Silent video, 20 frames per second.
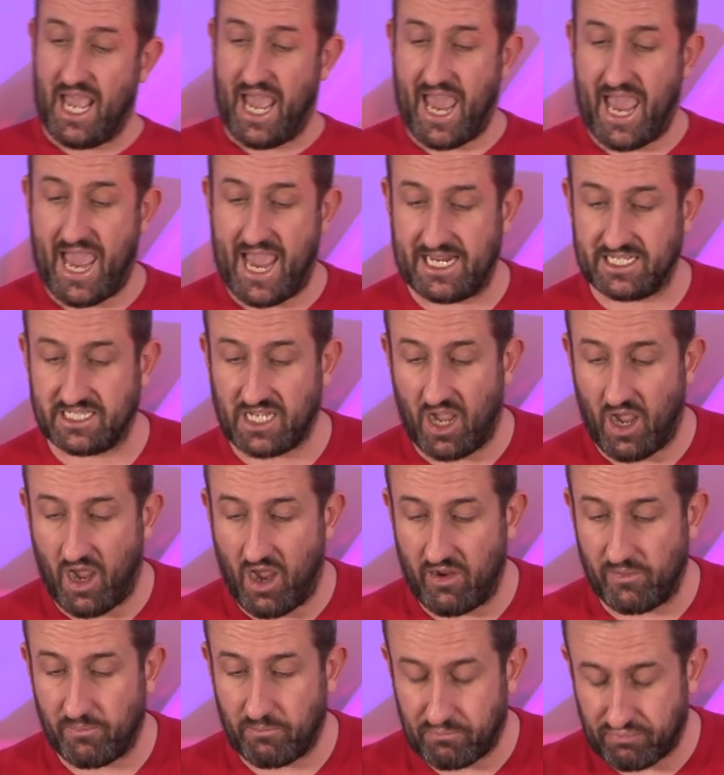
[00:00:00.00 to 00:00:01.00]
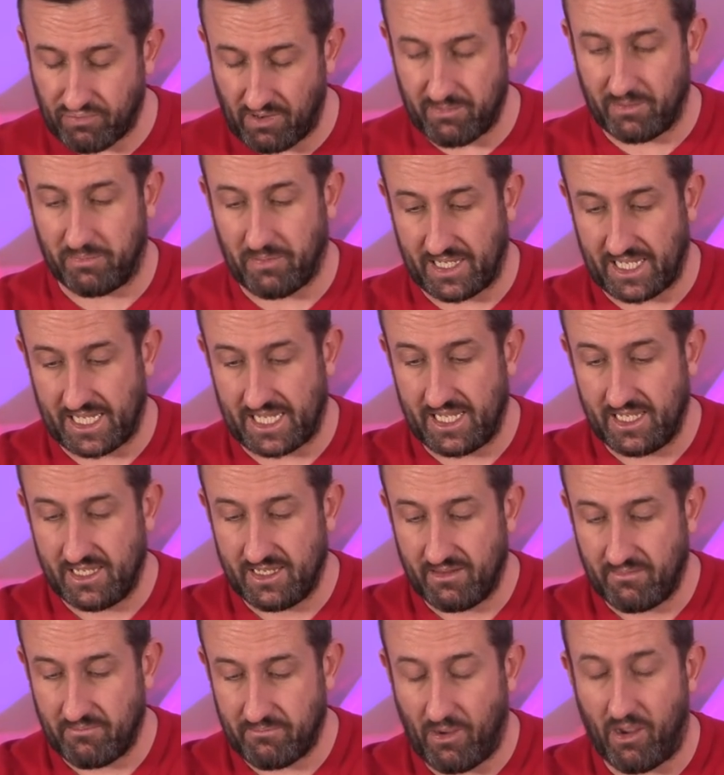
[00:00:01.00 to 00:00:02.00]
And I'd probably
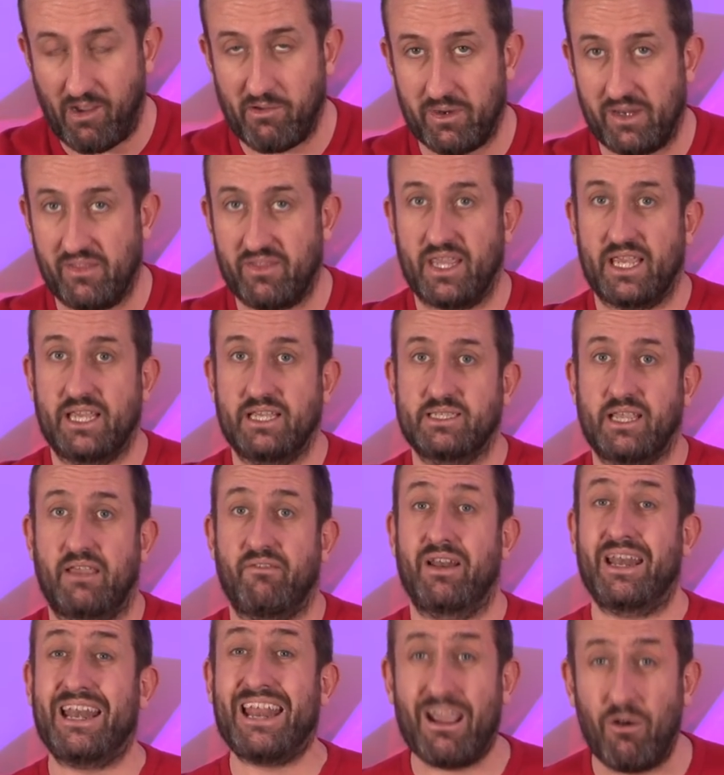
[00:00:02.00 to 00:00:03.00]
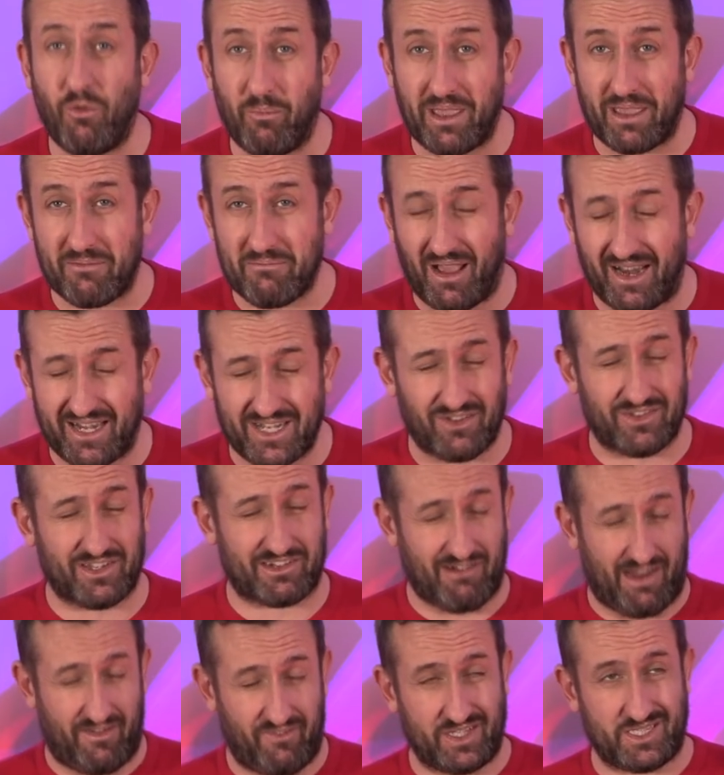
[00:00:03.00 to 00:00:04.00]
buy one of these, save a little bit of money on the
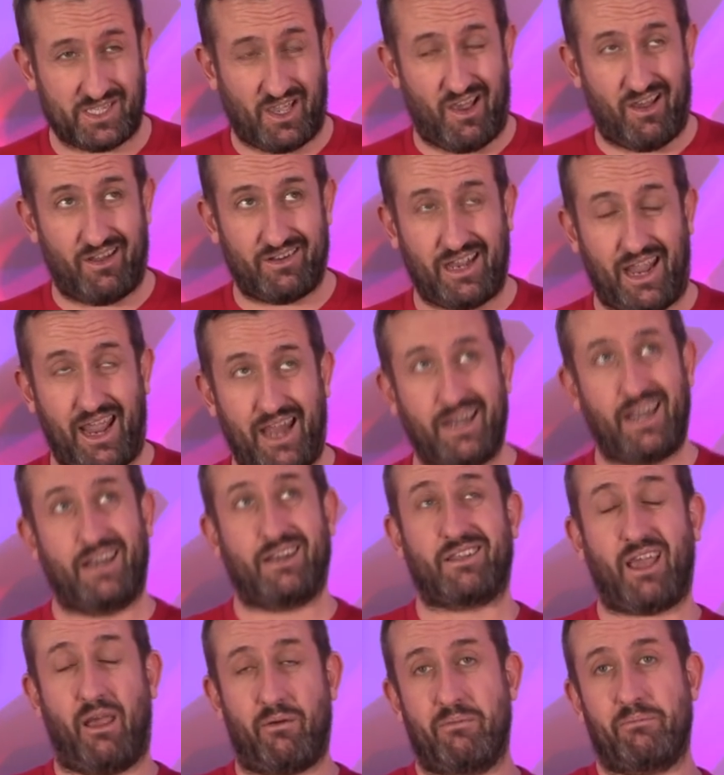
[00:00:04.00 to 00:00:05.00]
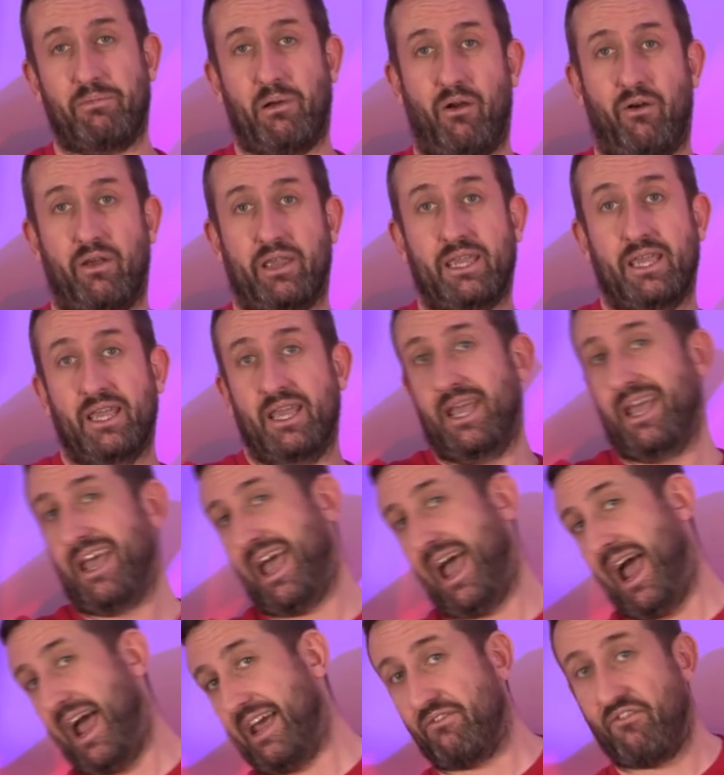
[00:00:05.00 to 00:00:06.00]
graphics card, and then go and buy
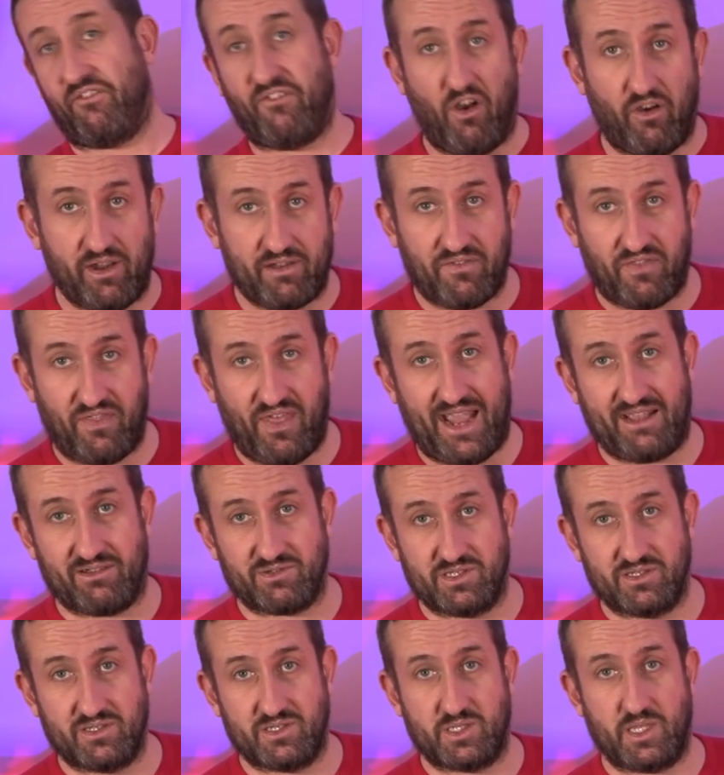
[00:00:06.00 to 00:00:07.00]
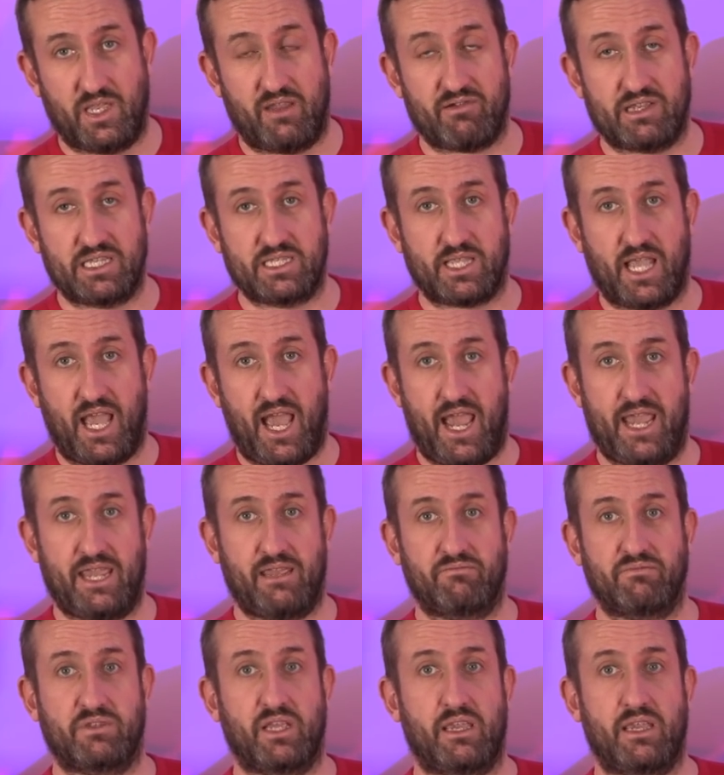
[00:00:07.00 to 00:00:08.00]
a 5000 series
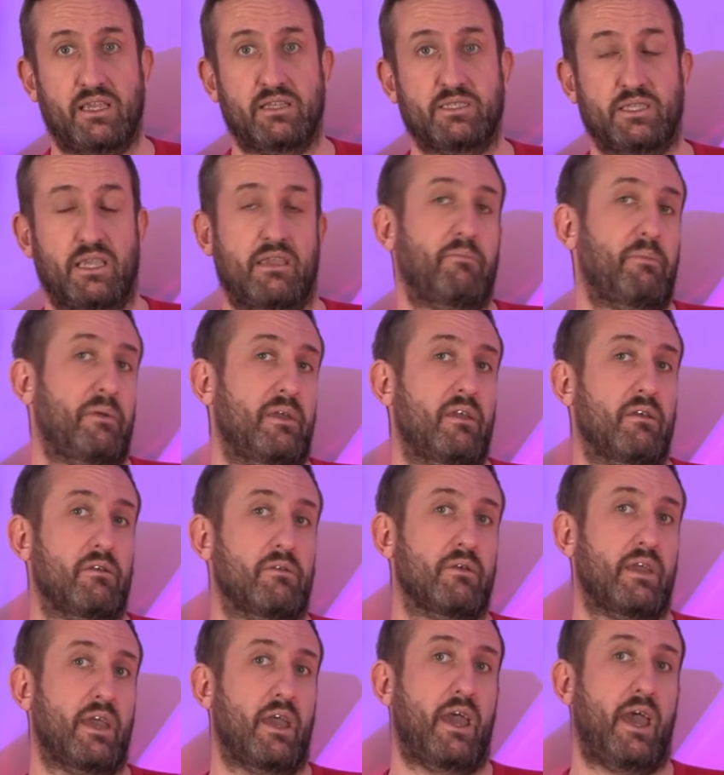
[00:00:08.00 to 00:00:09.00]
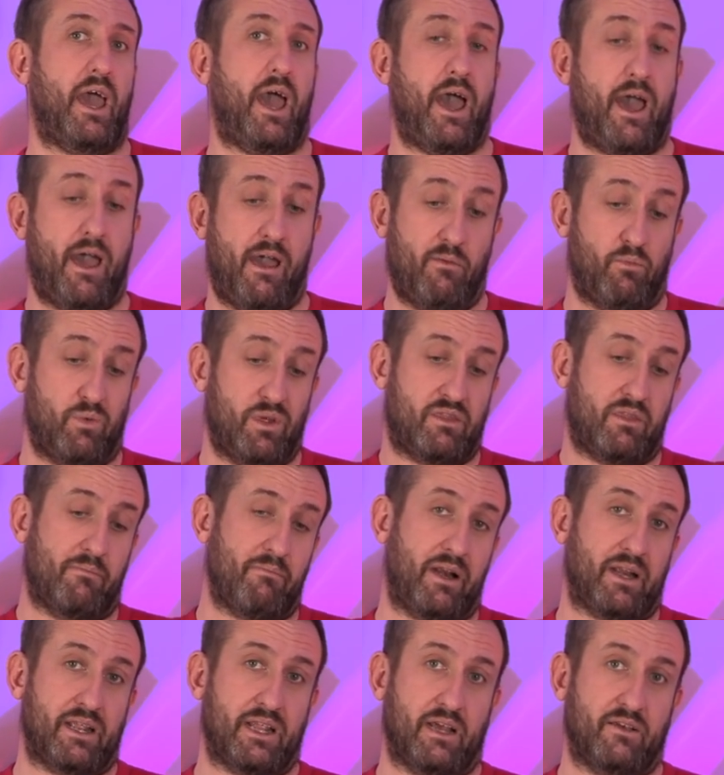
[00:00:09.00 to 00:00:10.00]
AMD CPU with the
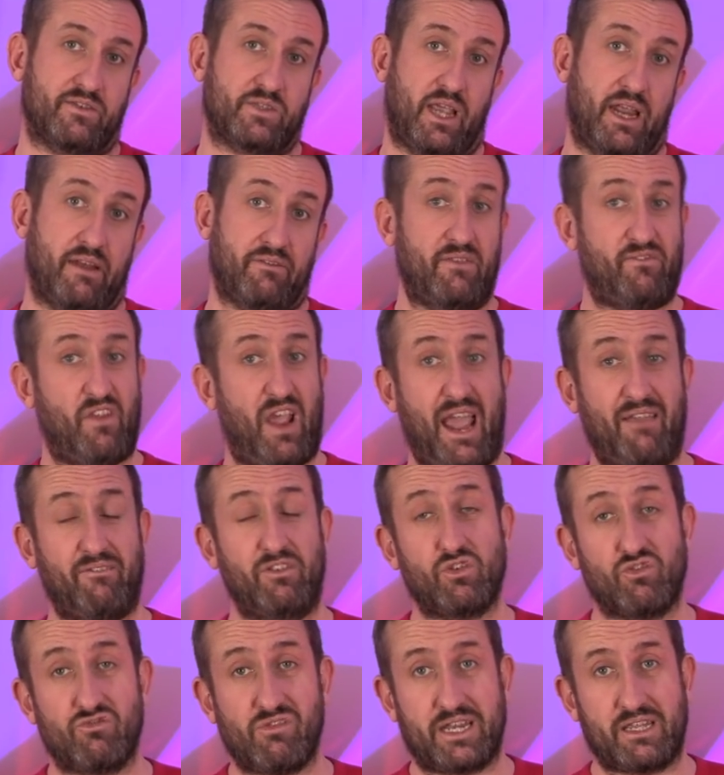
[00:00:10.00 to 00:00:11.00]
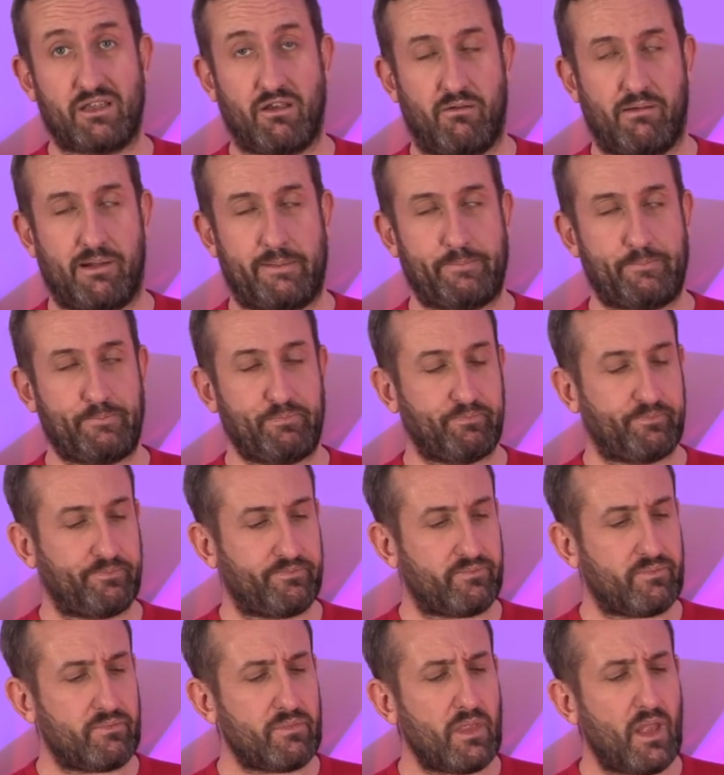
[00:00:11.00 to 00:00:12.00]
money that I saved, if I haven't already got
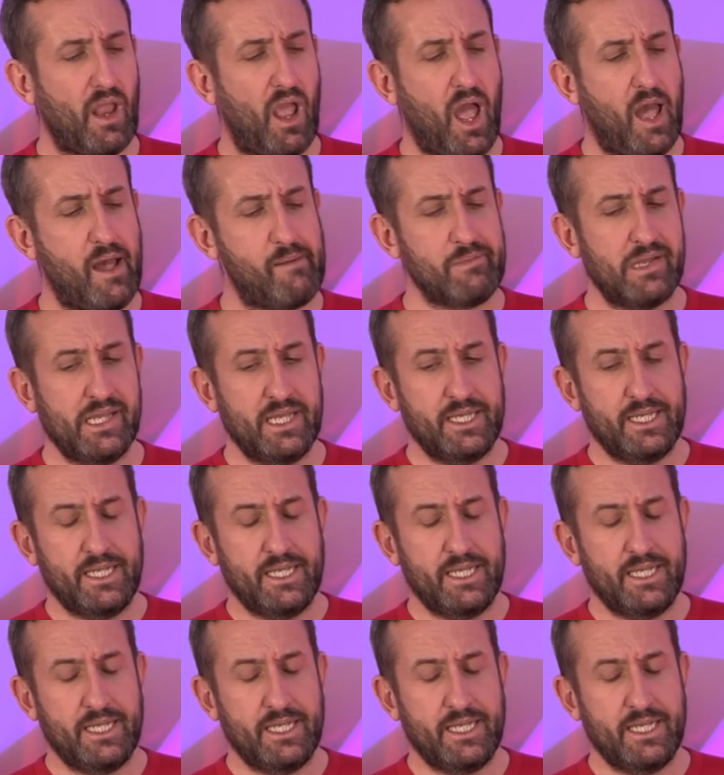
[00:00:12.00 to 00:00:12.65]
one.